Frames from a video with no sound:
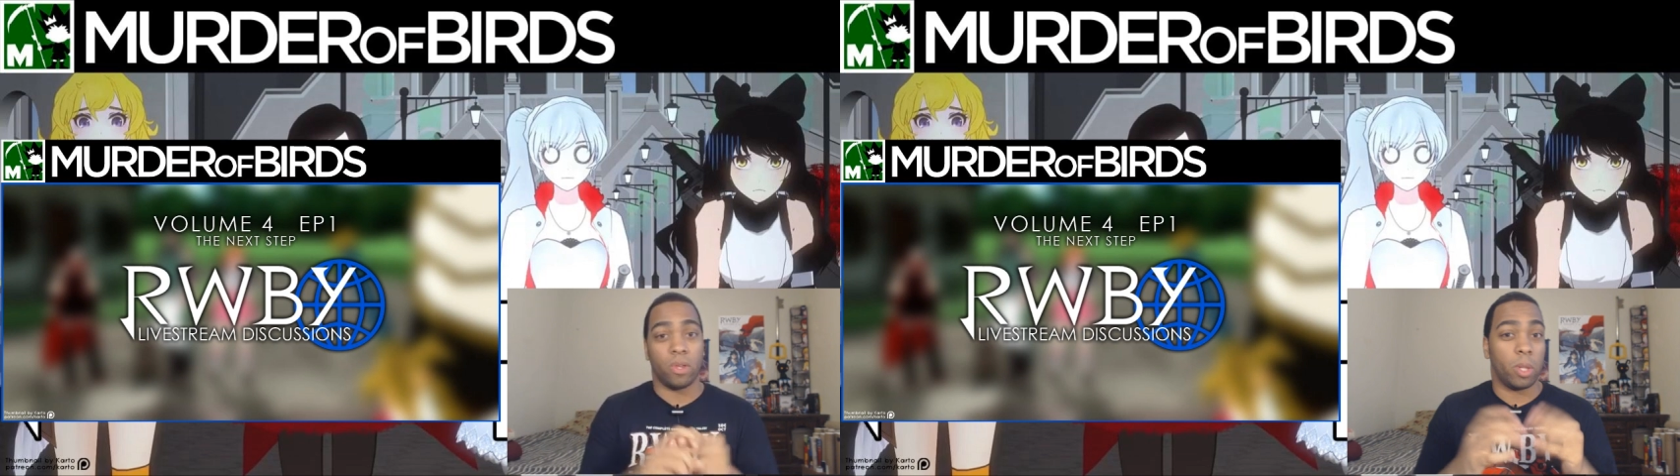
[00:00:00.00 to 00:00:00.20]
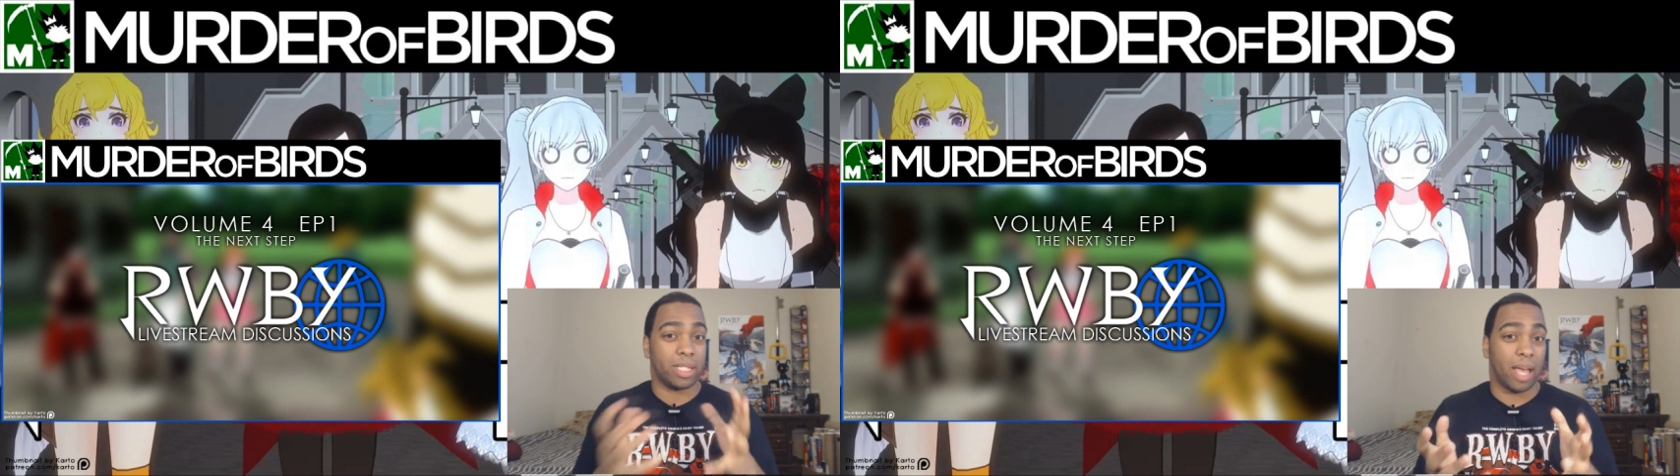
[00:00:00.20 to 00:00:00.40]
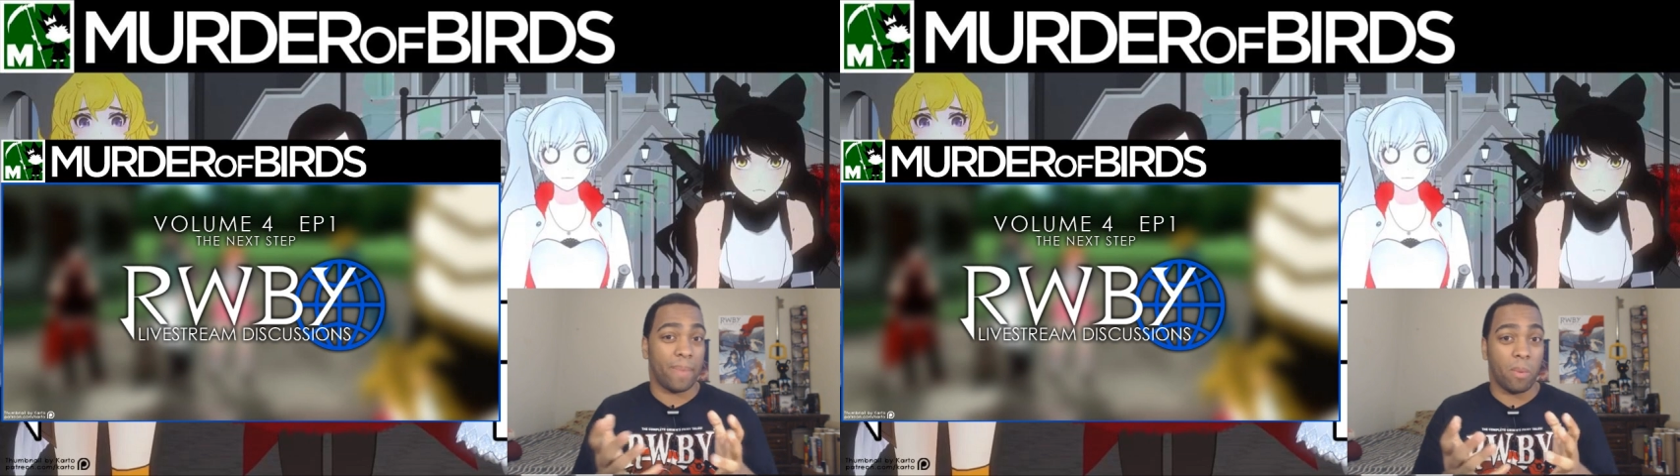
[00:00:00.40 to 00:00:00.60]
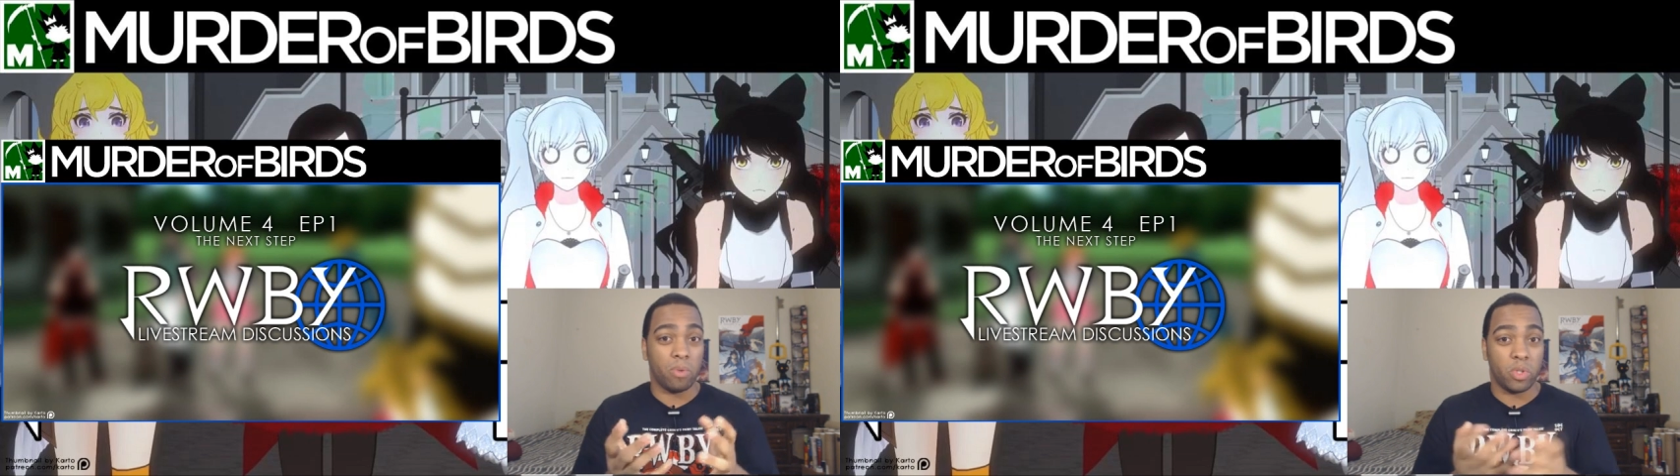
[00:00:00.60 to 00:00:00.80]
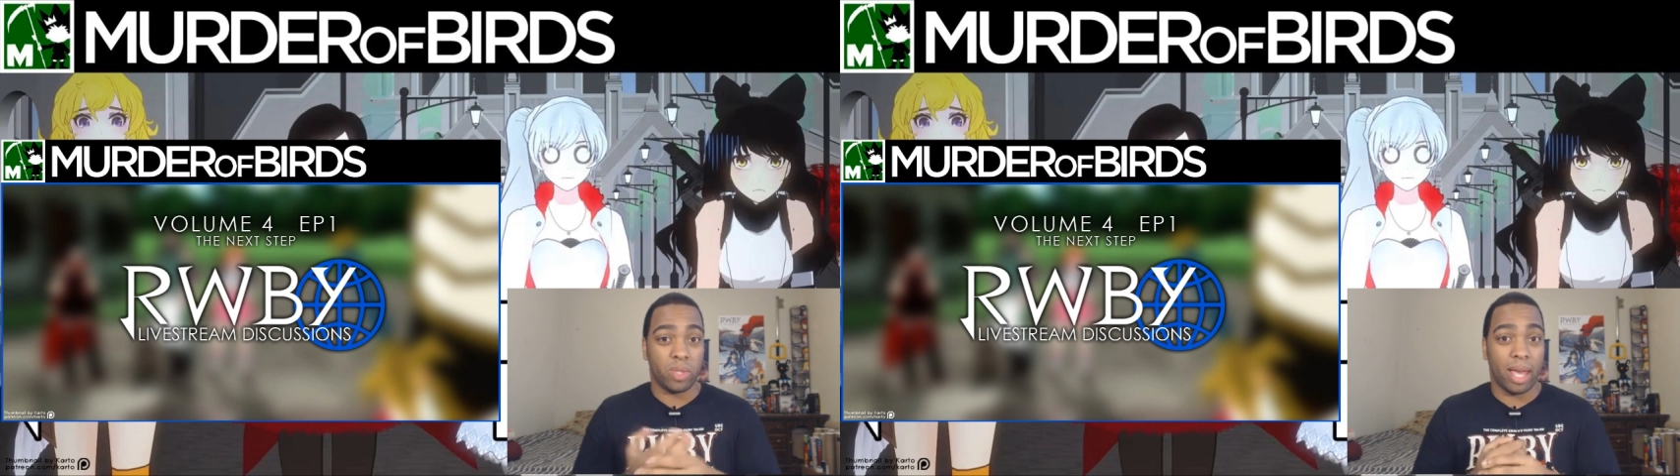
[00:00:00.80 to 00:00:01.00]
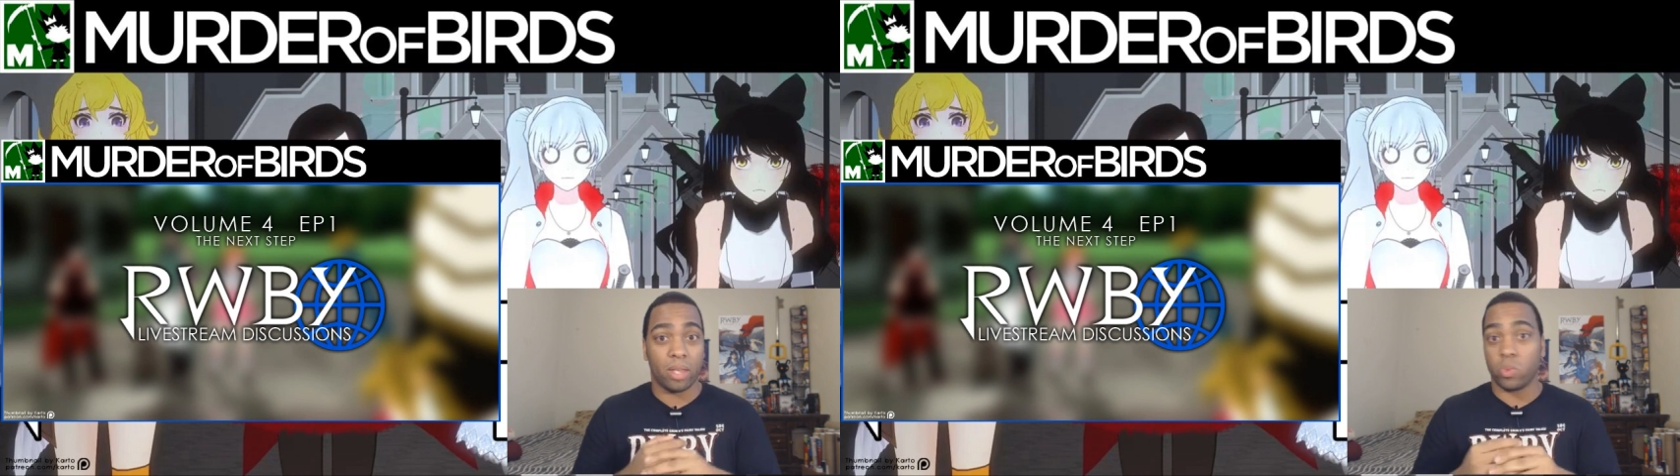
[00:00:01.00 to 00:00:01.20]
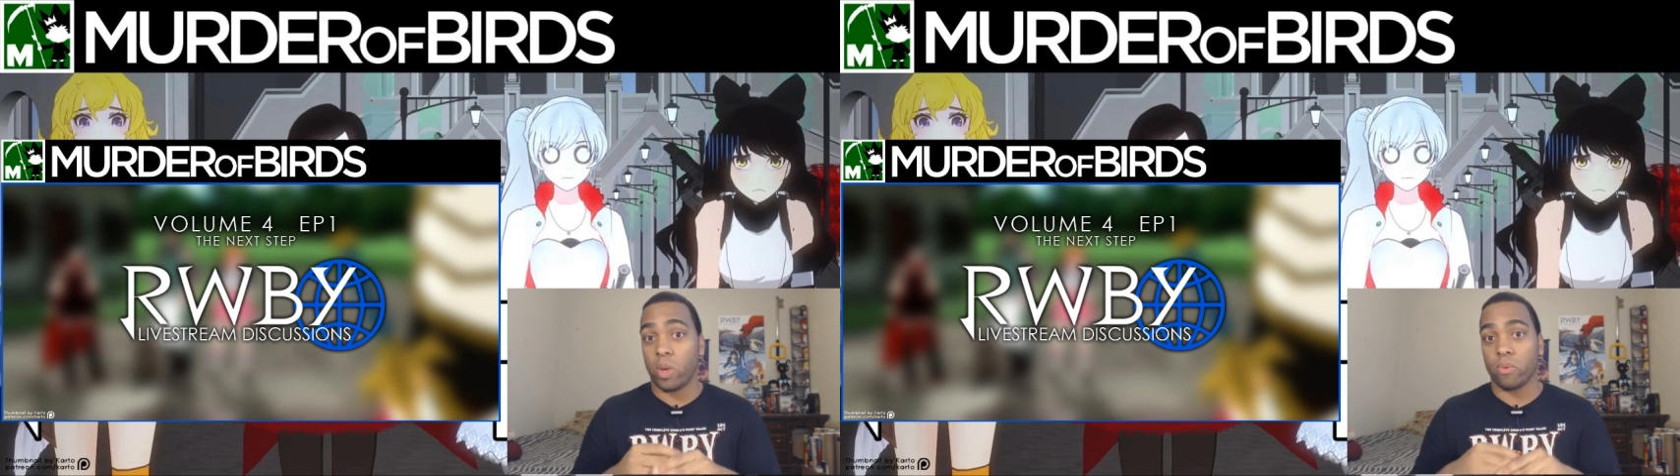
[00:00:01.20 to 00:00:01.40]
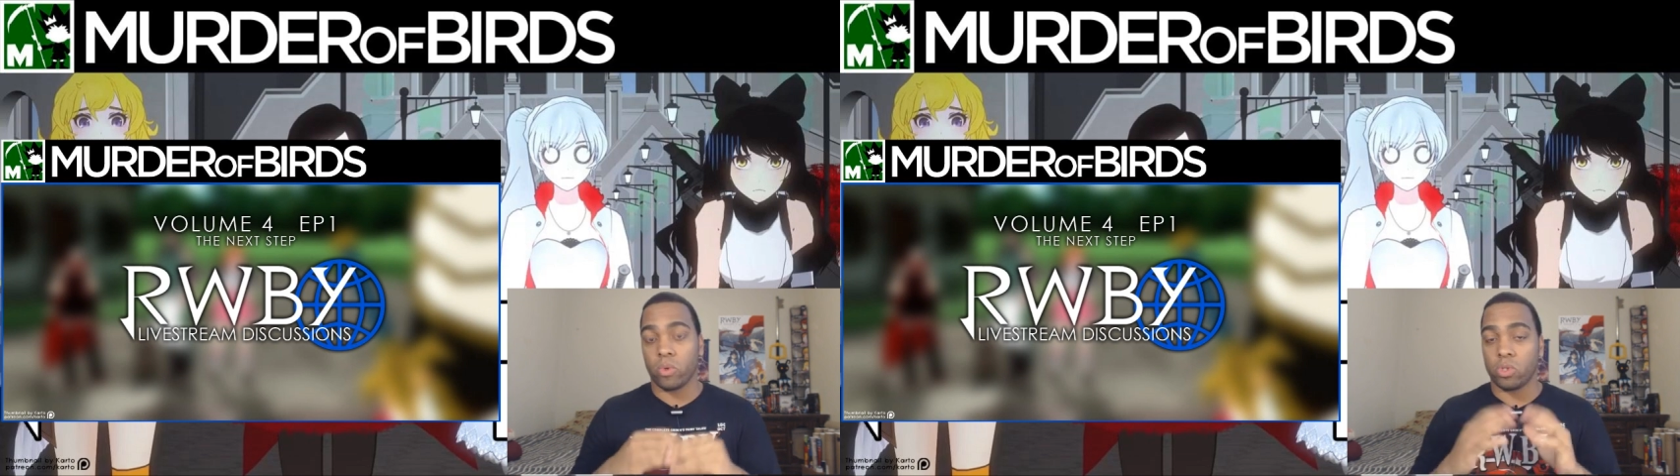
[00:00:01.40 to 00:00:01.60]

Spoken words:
The only time I won't do that is when